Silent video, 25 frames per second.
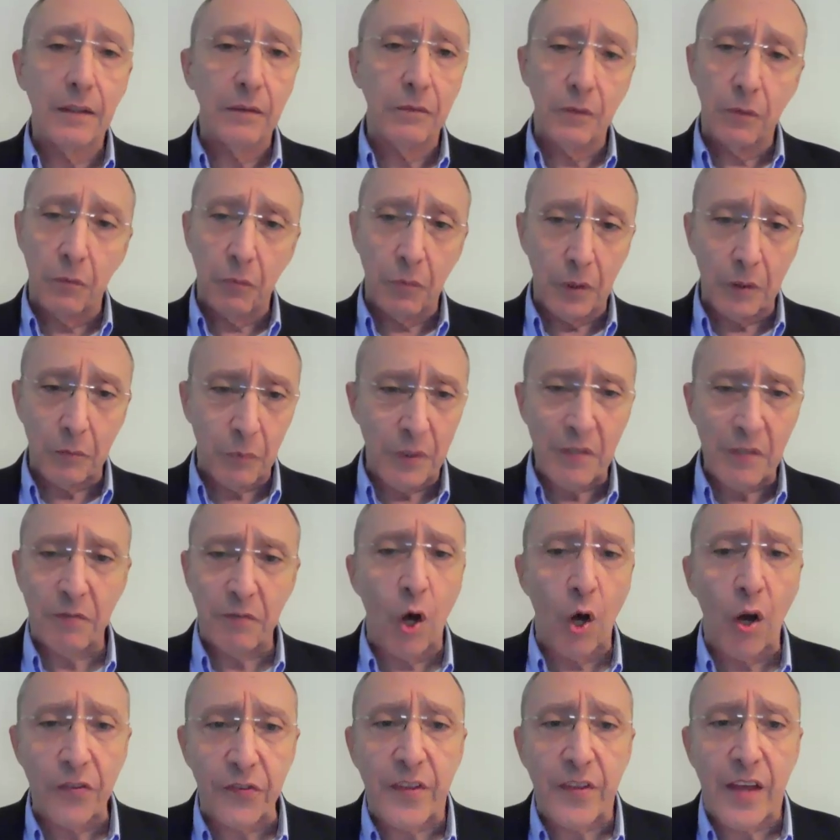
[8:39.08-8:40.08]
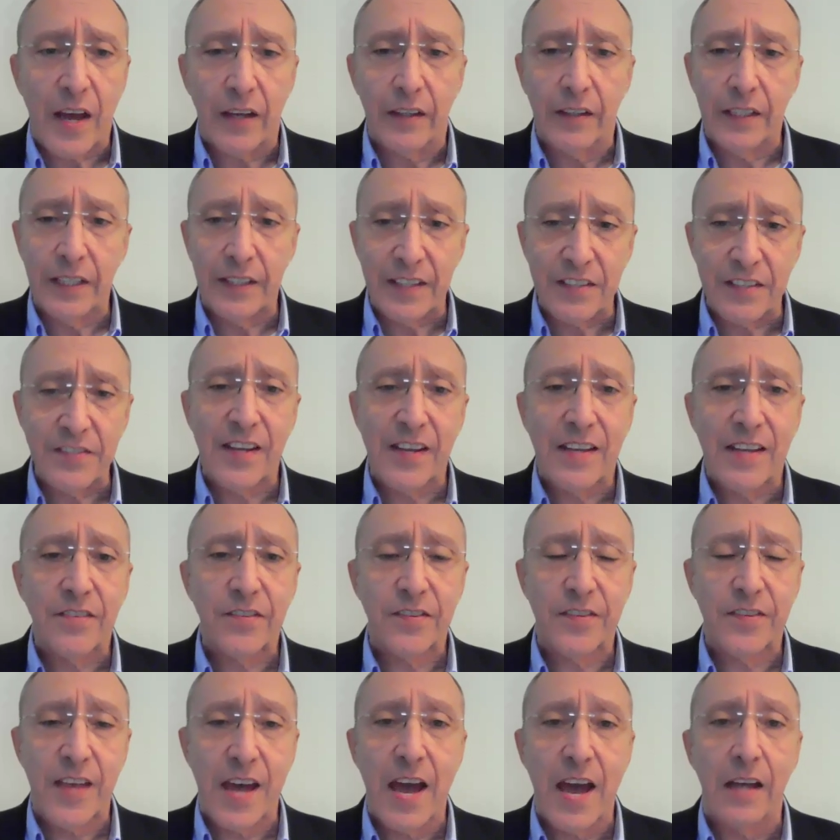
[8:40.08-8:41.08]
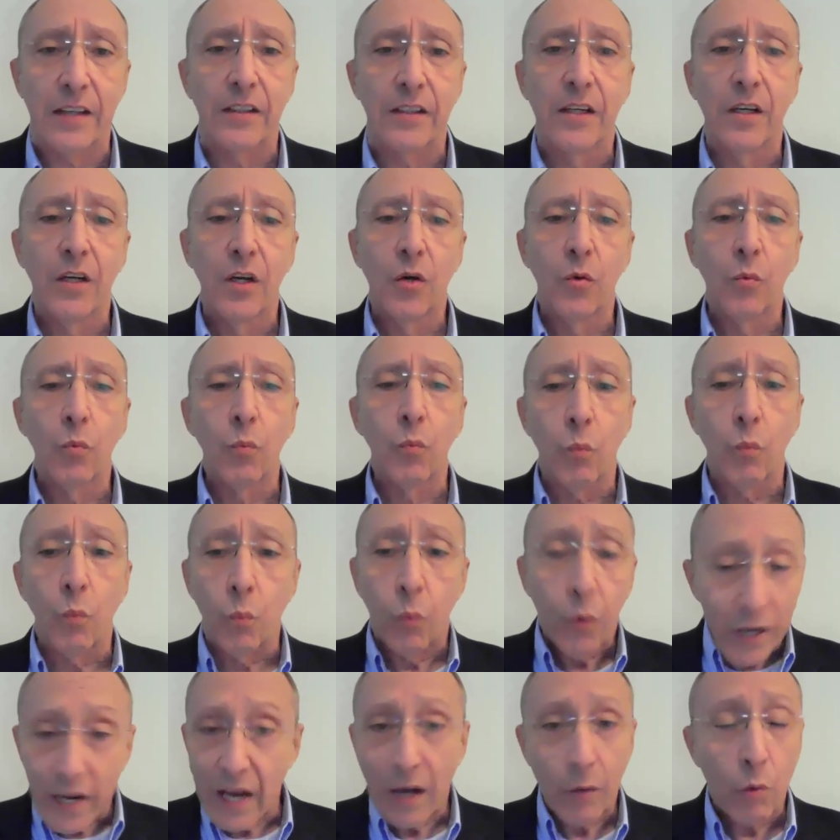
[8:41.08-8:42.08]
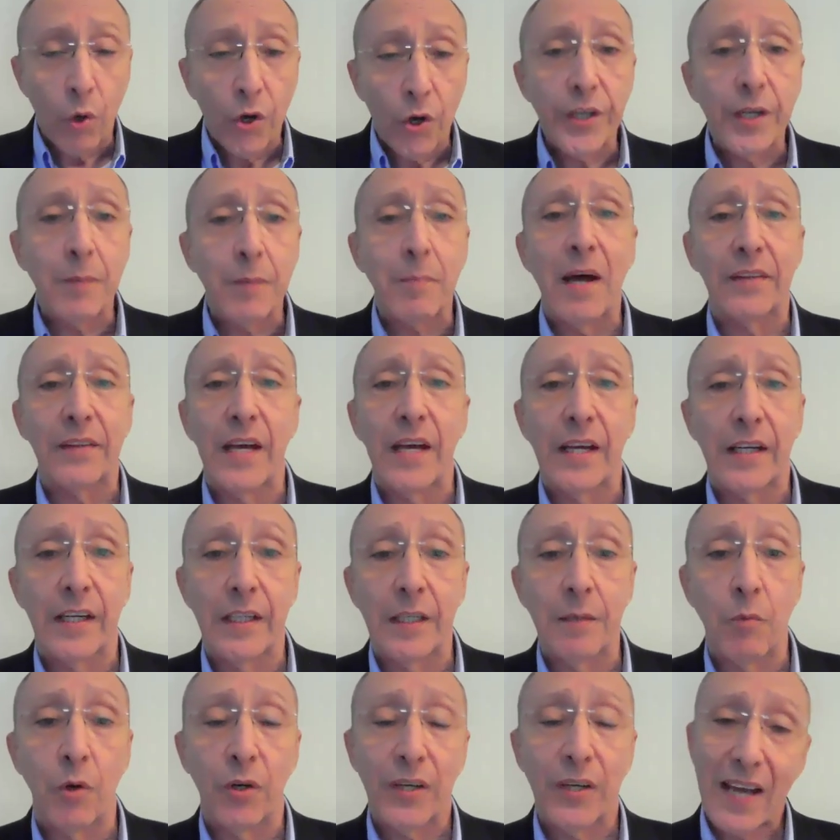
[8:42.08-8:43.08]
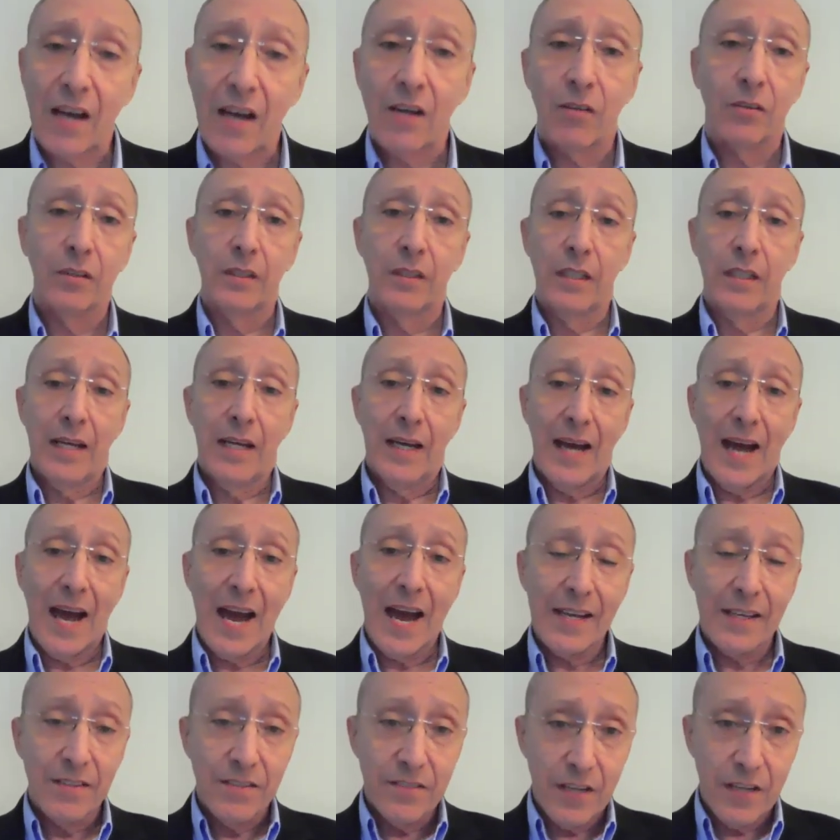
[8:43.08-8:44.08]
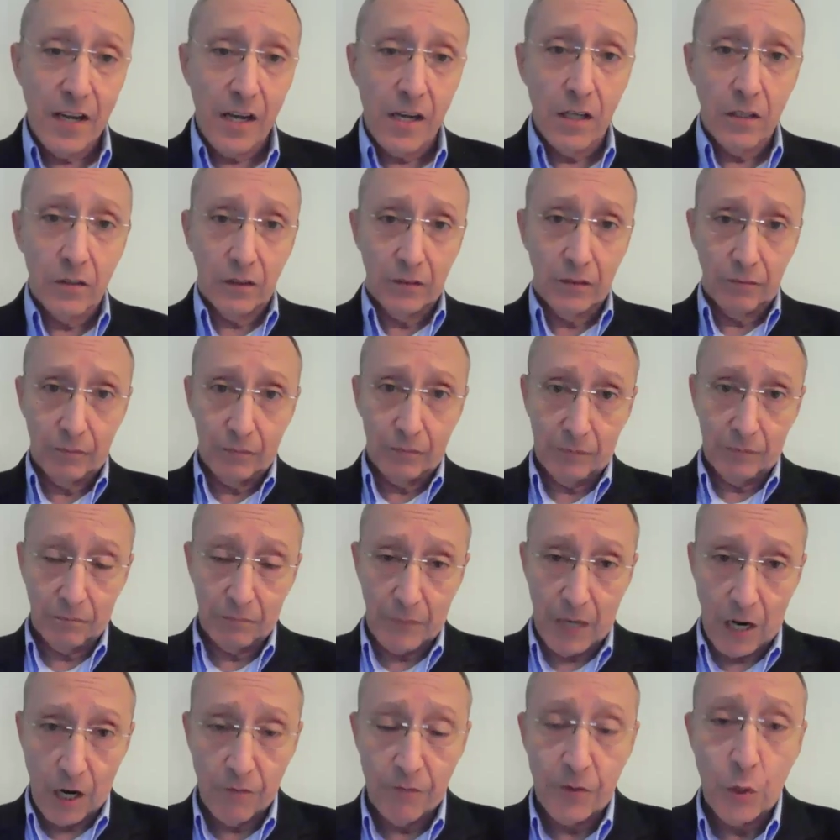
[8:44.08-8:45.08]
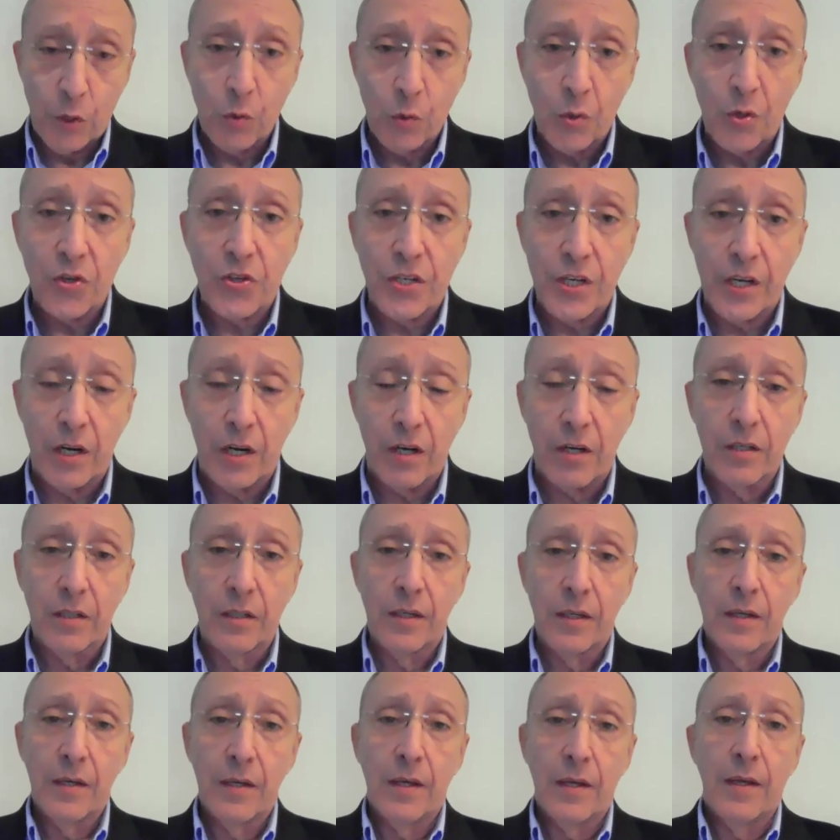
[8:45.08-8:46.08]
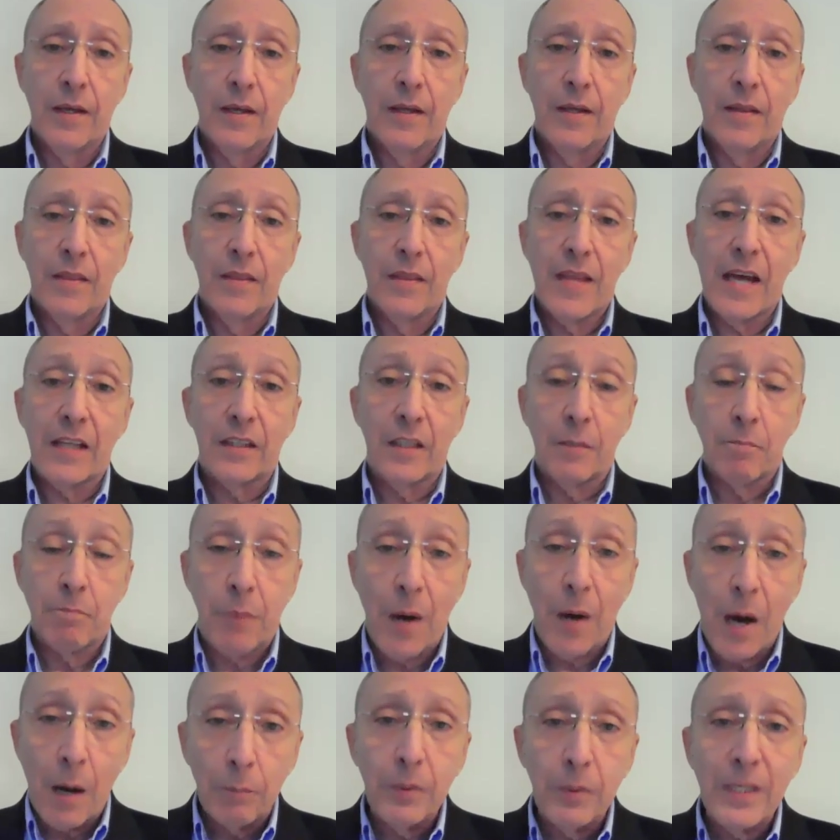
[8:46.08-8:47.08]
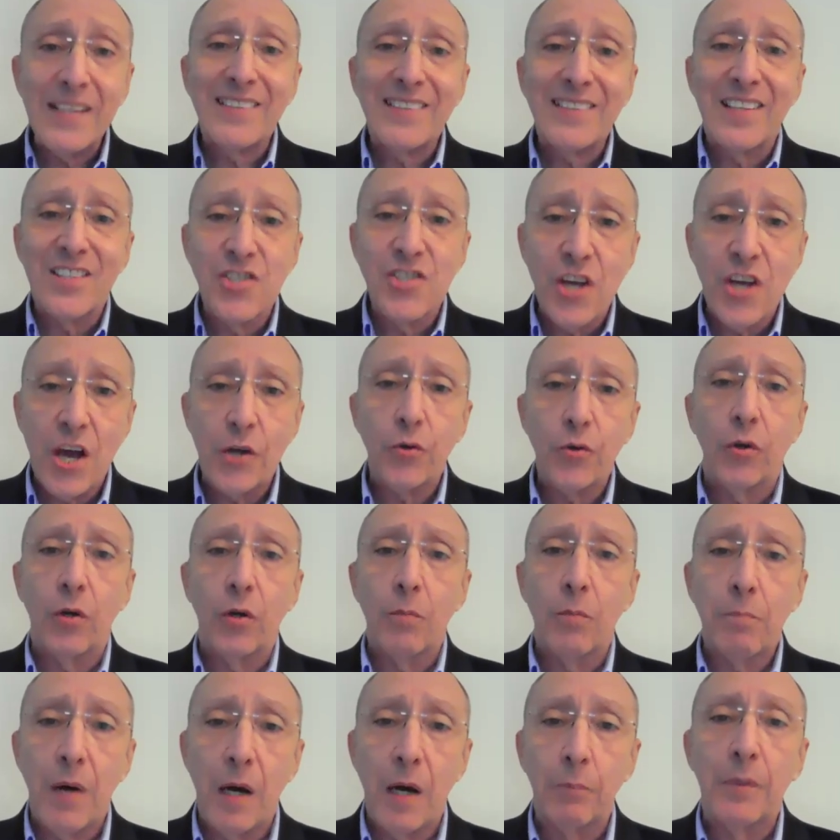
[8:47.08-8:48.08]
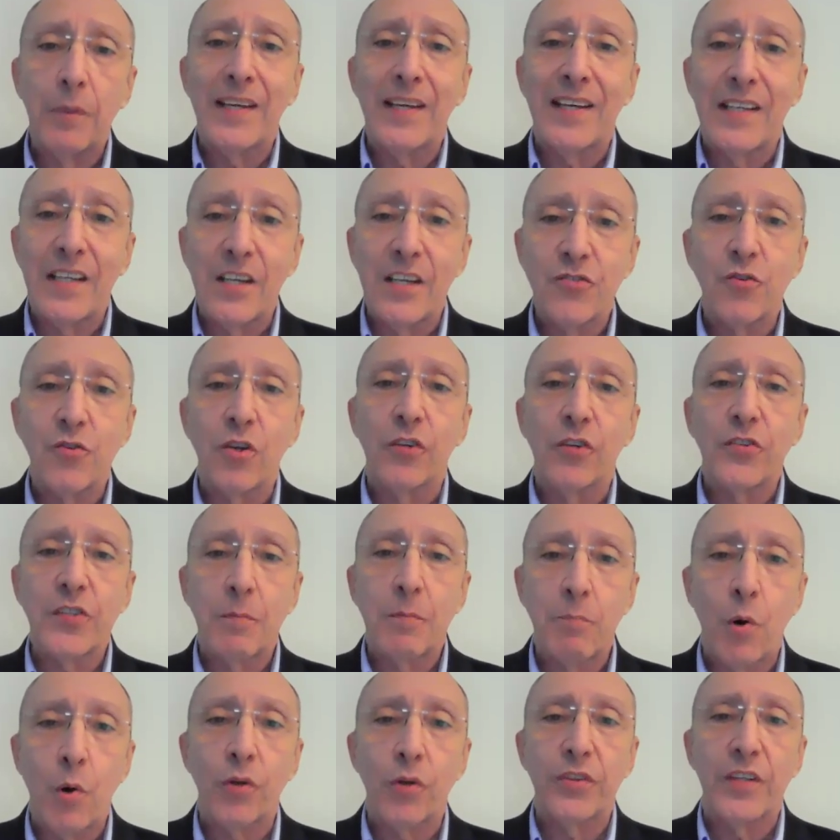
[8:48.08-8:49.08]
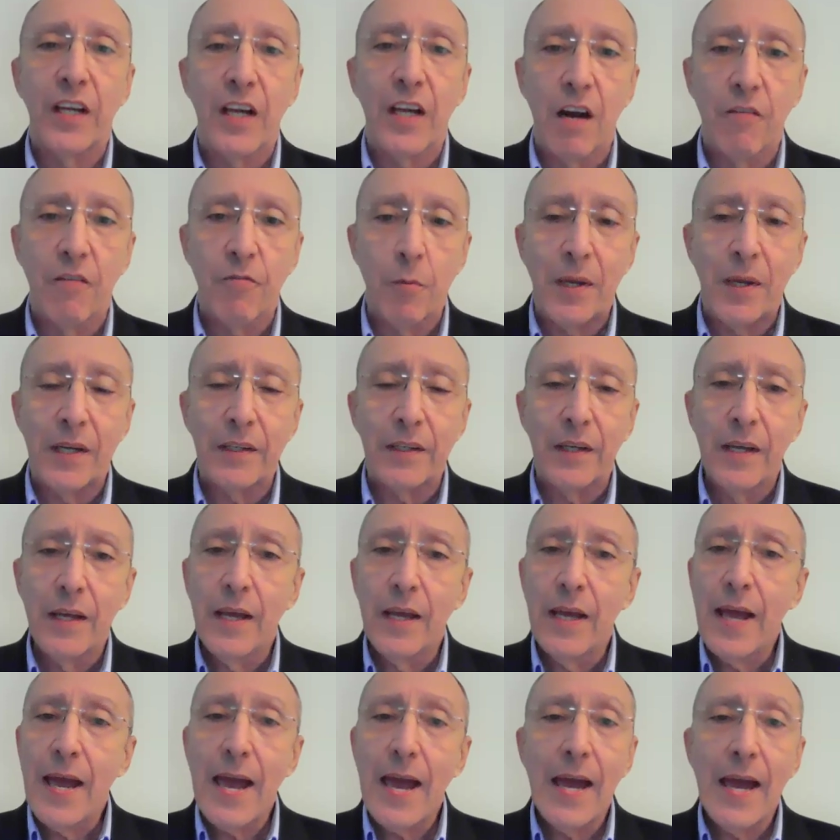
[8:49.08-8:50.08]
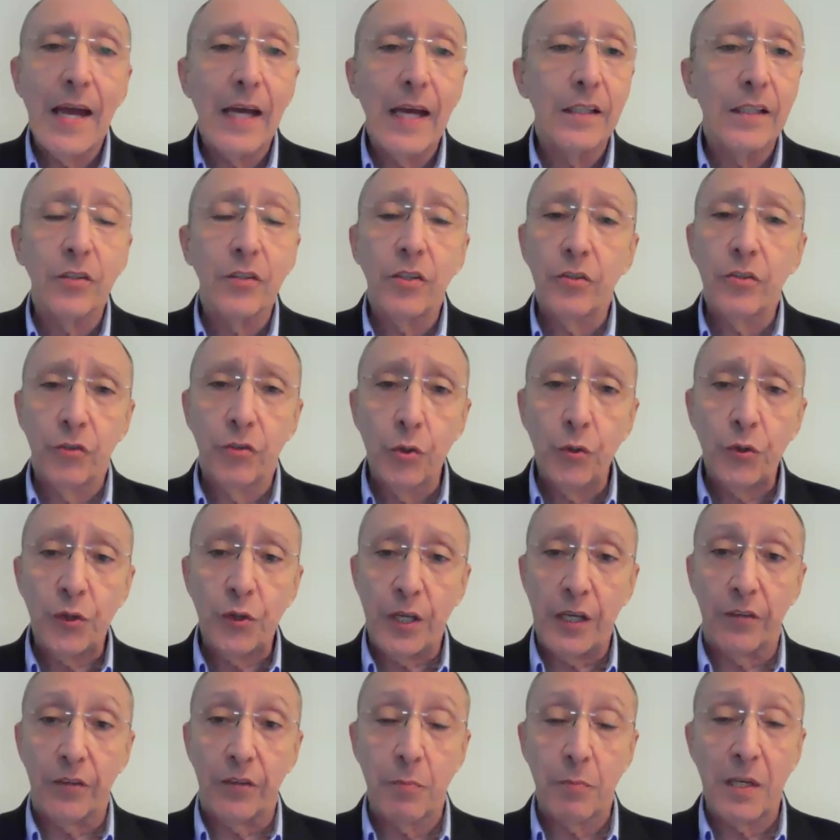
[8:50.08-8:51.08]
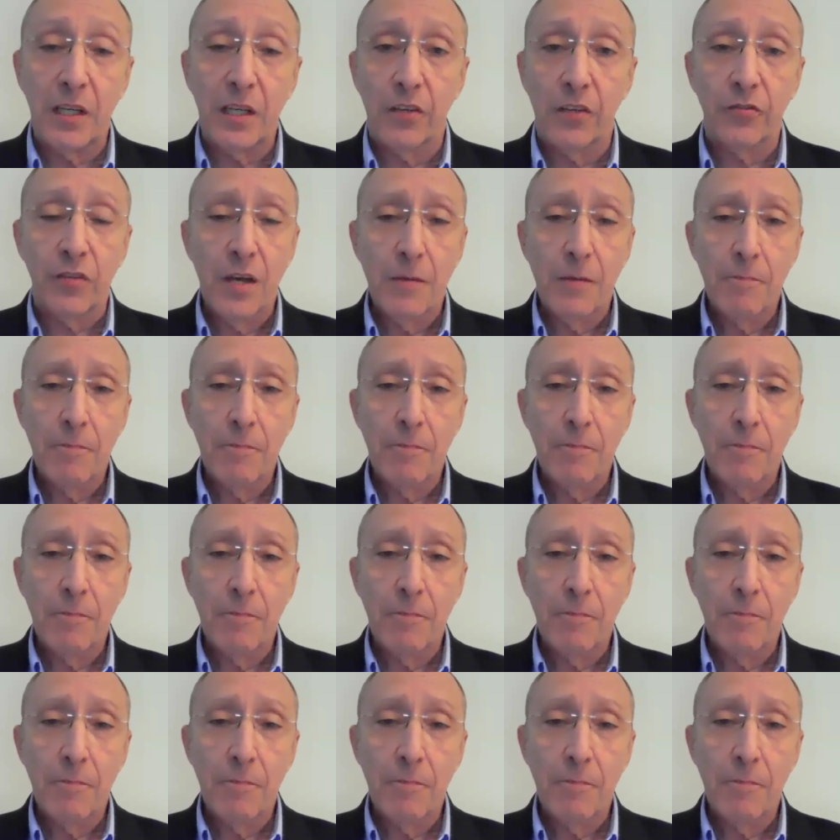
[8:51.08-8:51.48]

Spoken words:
we've lost that in the sense that we're not worried about that anymore. Now, I can tell our viewers here that the public, the general public in Israel support the government, and two things, because